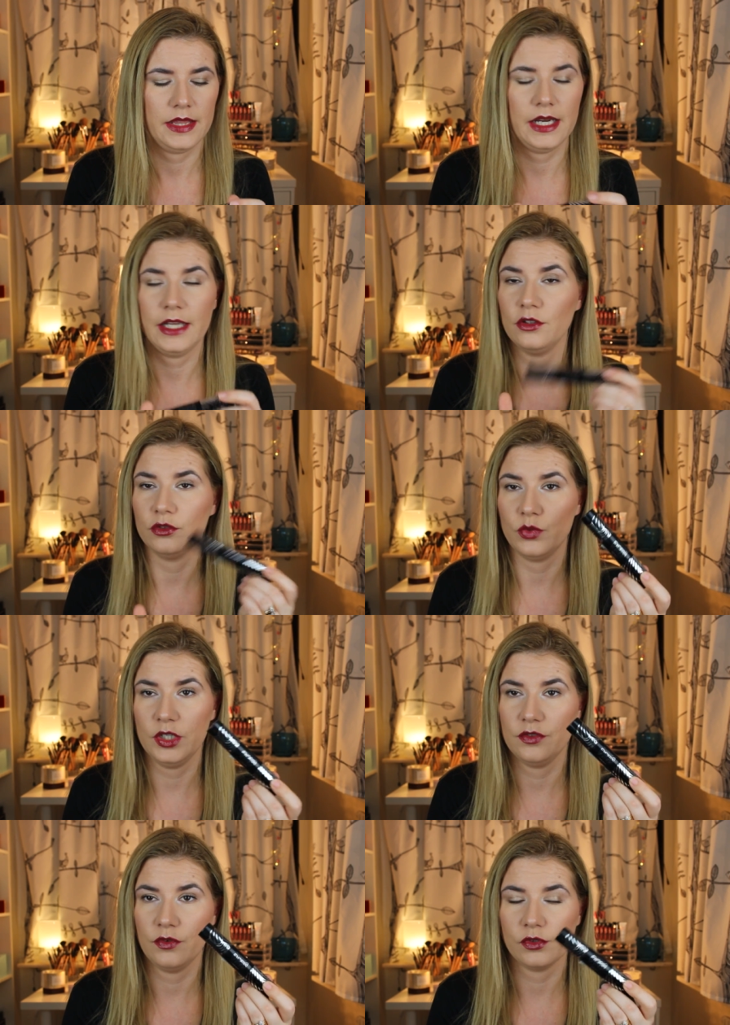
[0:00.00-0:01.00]
that I don't
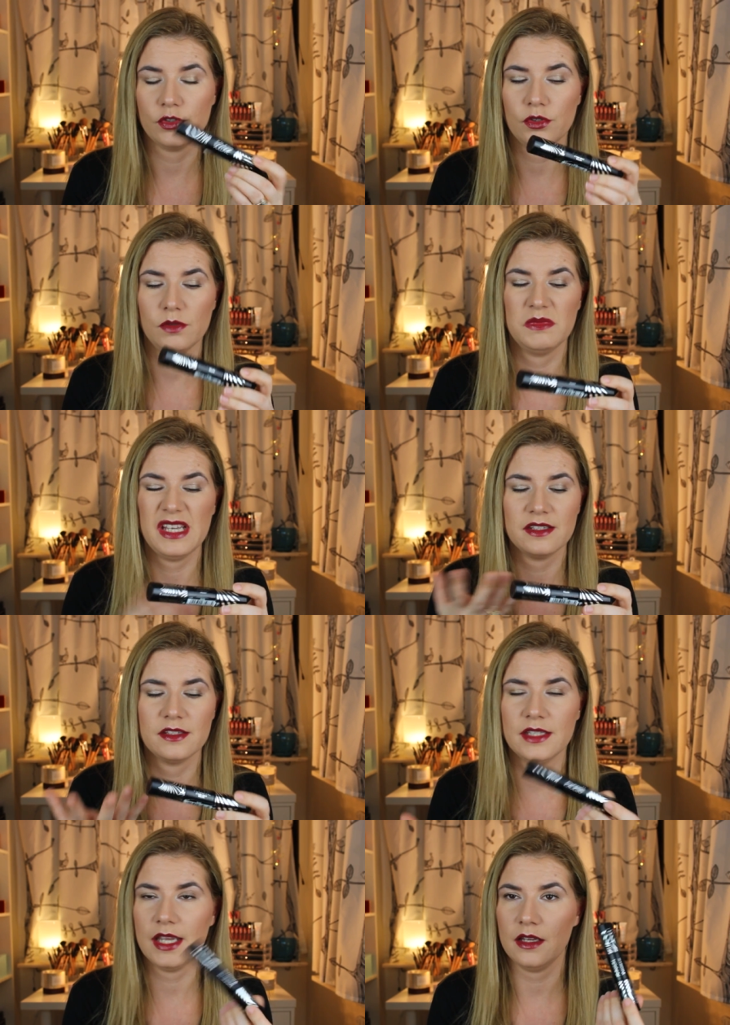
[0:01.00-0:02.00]
reach for. So it
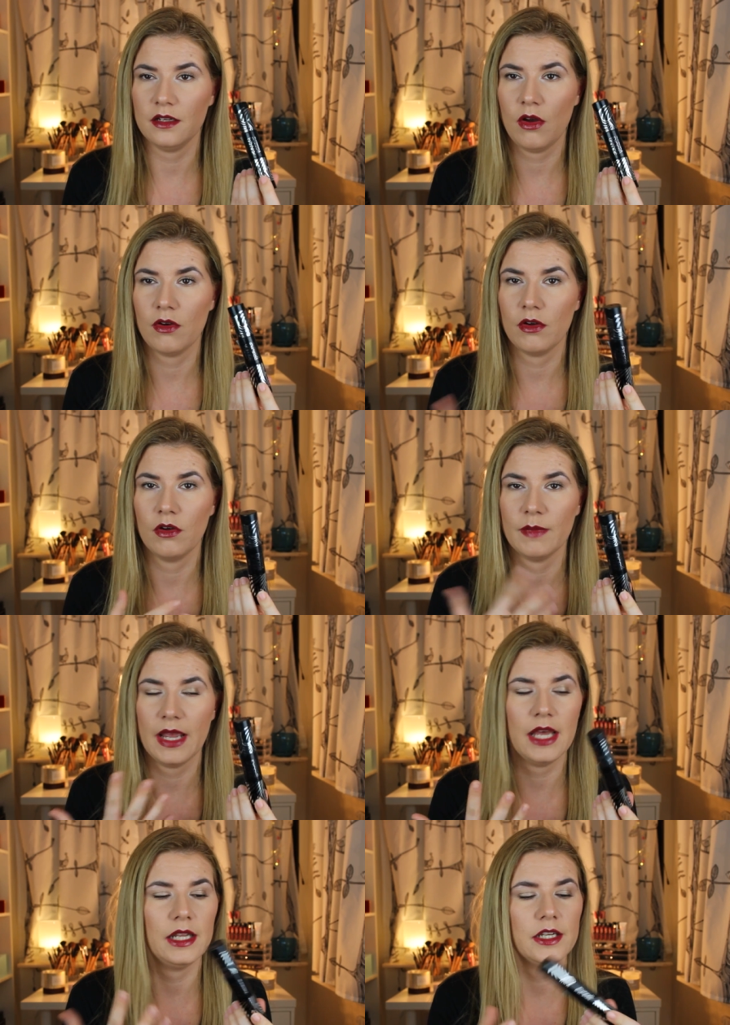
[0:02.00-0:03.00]
doesn't stay long on
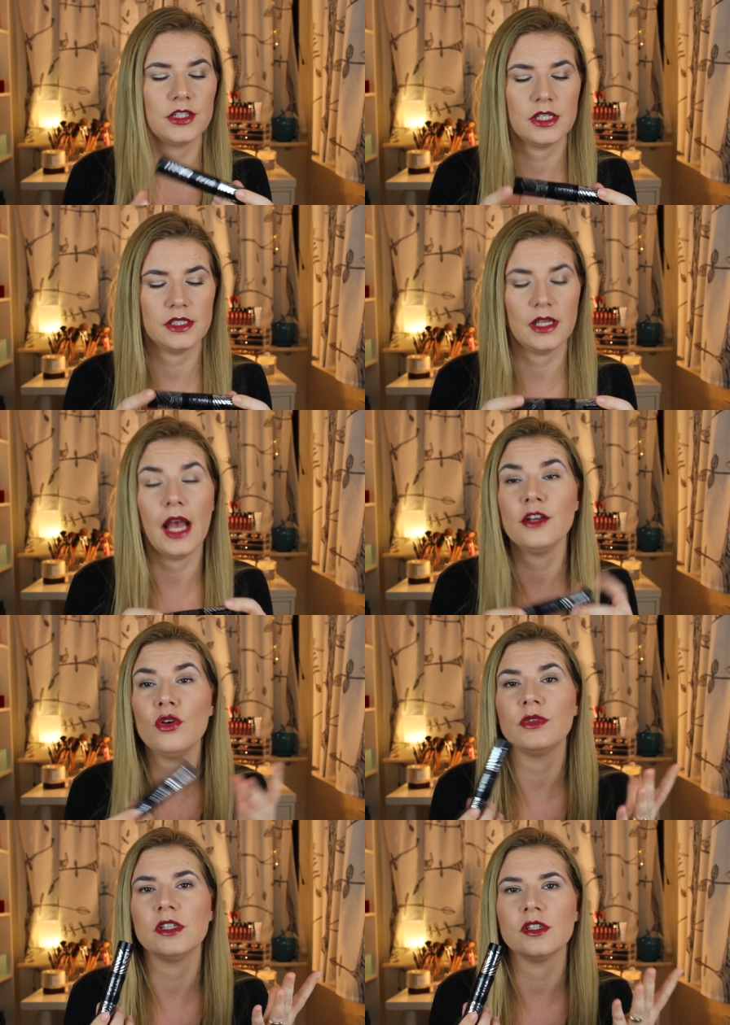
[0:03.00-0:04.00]
my eyelashes. I
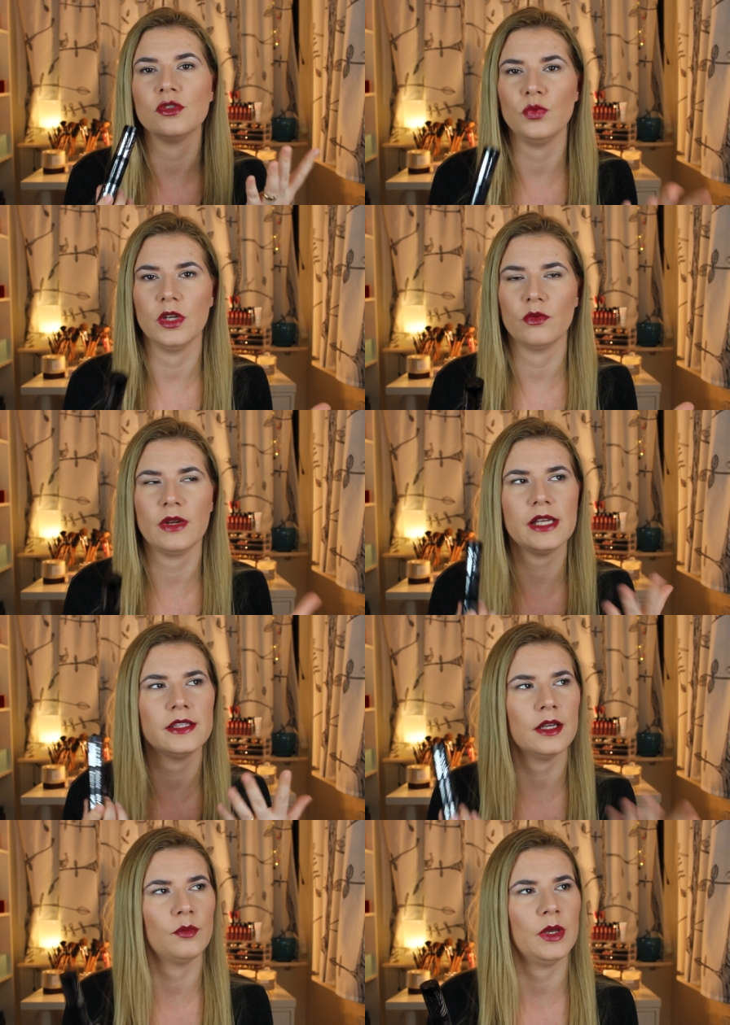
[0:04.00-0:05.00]
know this is weird. When I
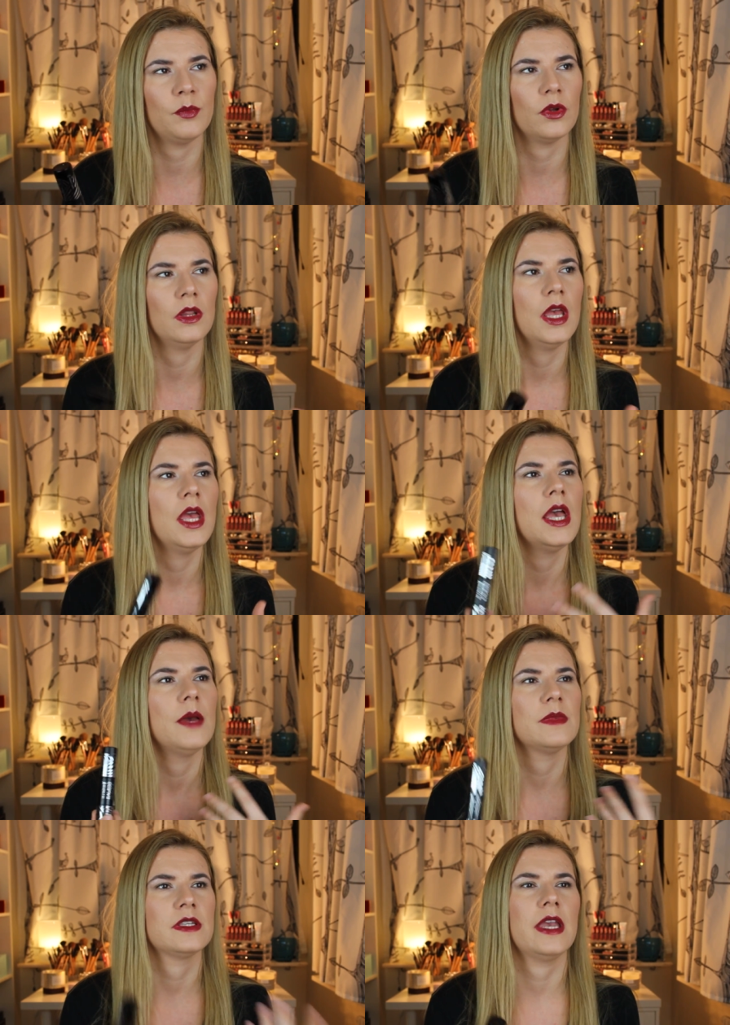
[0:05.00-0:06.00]
tell people
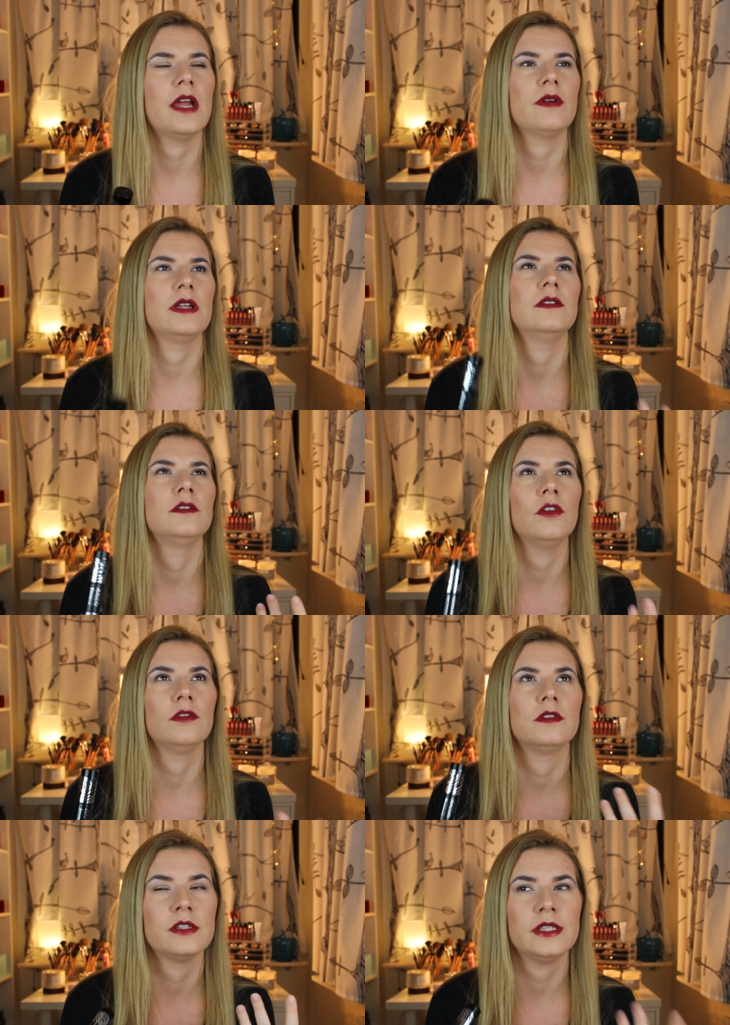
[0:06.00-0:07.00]
mascara
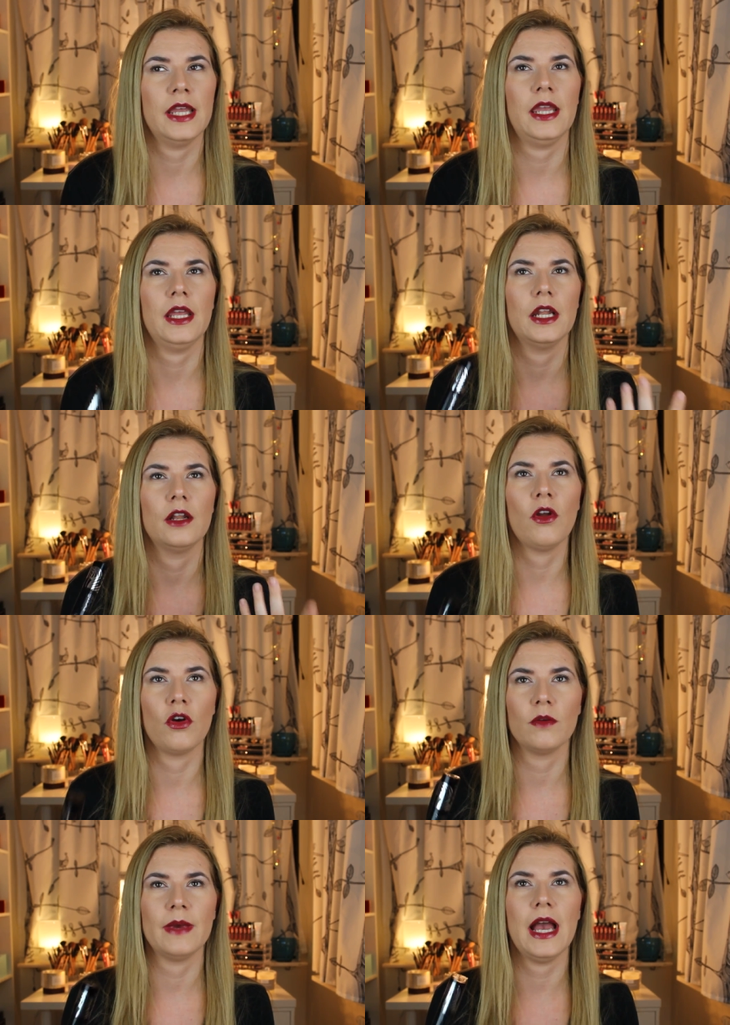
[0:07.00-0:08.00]
don't stay
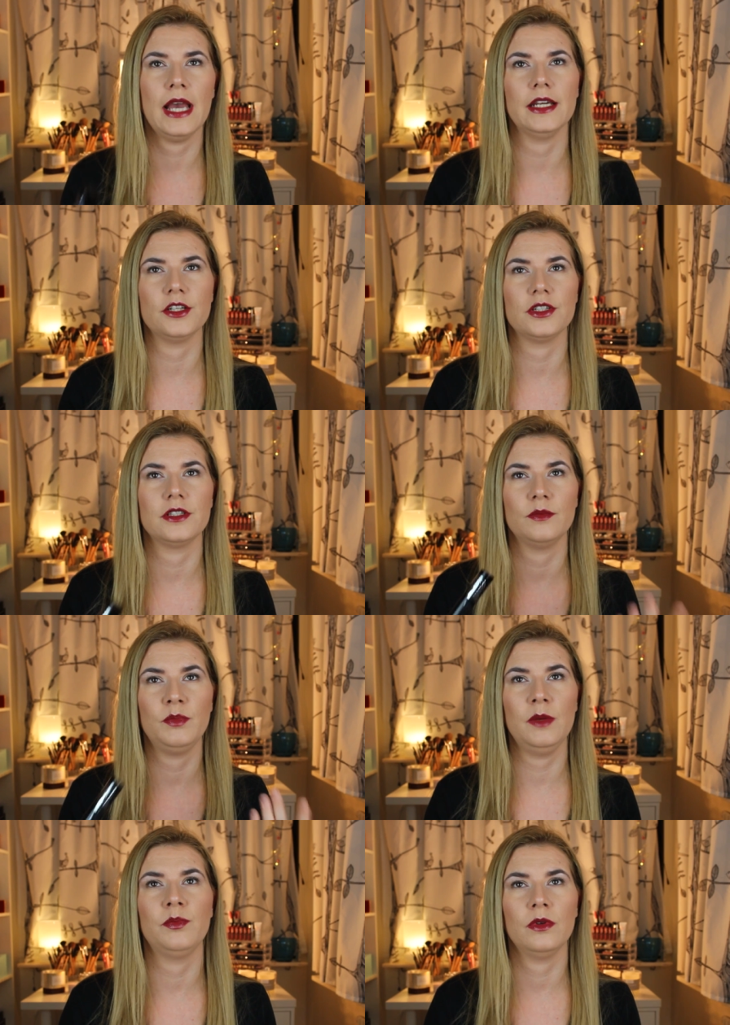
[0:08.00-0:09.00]
long on my eyelashes.
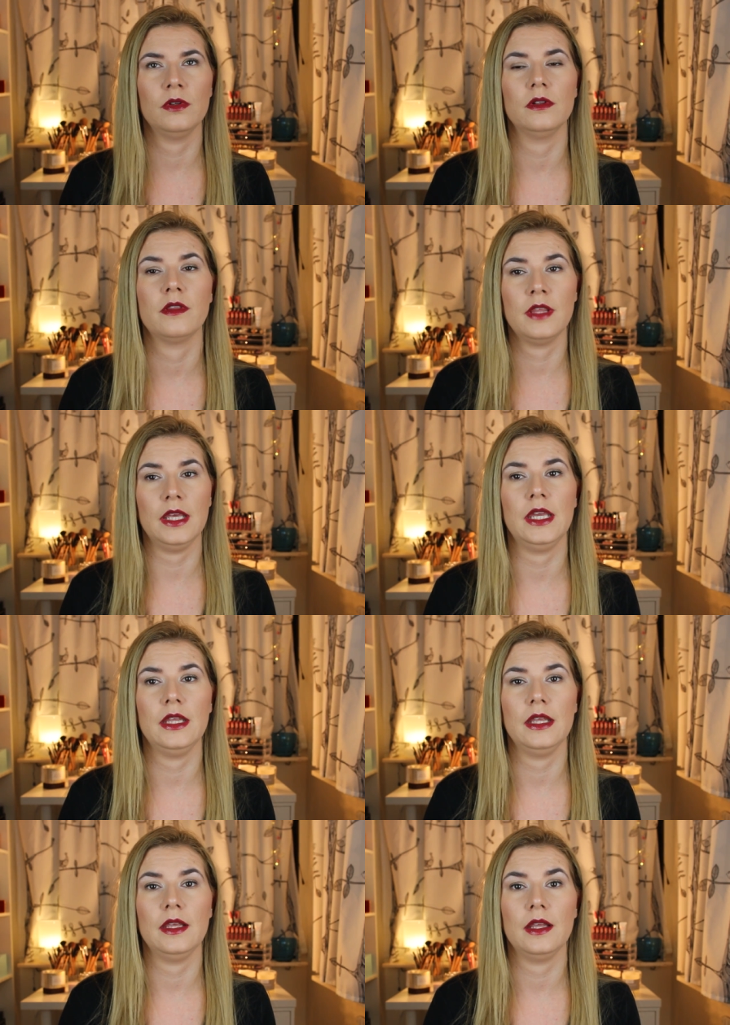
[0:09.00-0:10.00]
People
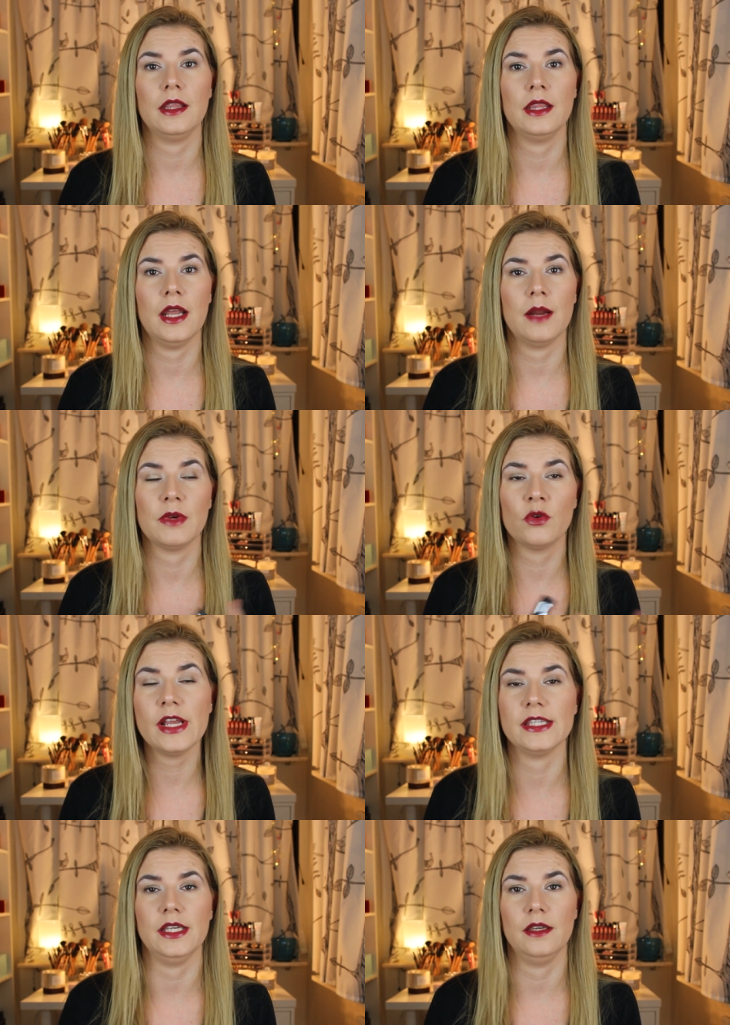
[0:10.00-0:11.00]
thinking that I'm
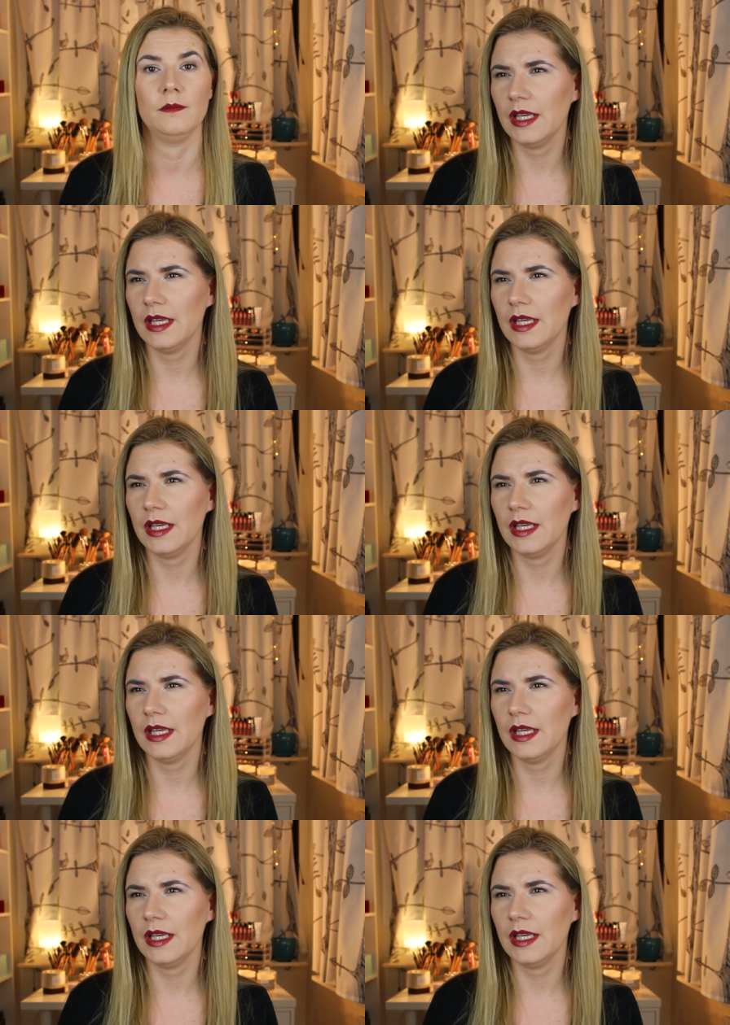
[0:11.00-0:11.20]
crazy.